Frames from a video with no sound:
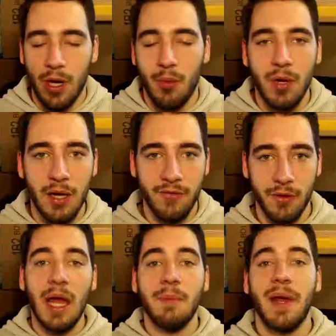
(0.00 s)
whatever,
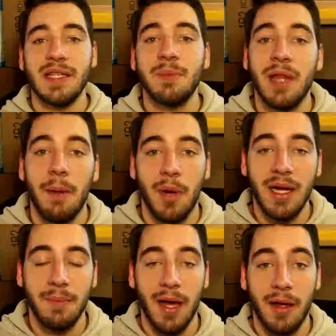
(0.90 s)
and make some of that
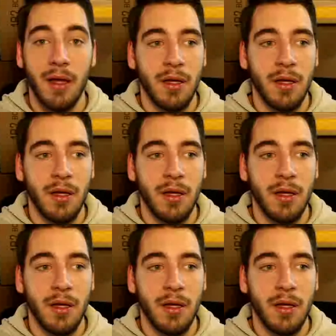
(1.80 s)
money back.